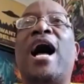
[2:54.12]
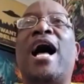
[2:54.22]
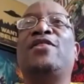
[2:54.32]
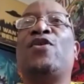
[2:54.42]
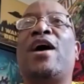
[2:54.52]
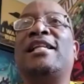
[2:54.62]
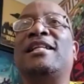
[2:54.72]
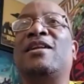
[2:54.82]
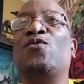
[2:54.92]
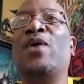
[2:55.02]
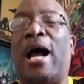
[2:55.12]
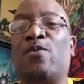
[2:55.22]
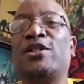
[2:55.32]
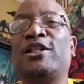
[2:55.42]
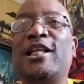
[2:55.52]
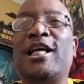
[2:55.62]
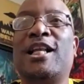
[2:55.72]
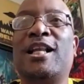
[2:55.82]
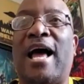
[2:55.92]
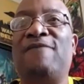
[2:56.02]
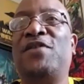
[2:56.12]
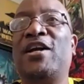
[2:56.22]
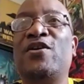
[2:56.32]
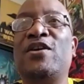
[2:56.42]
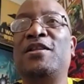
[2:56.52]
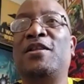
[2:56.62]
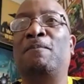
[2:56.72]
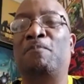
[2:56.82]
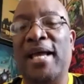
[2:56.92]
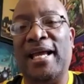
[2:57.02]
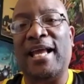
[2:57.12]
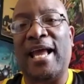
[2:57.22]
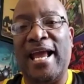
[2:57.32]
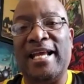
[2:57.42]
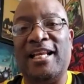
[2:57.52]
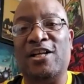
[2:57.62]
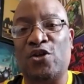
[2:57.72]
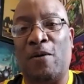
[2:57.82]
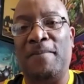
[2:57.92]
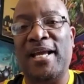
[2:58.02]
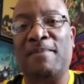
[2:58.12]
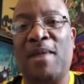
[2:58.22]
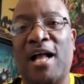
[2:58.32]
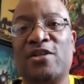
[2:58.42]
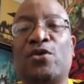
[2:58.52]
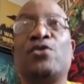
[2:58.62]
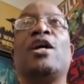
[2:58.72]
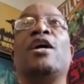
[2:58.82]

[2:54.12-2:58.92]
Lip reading: I thought, when I was little, I figured the big aliens or the big monsters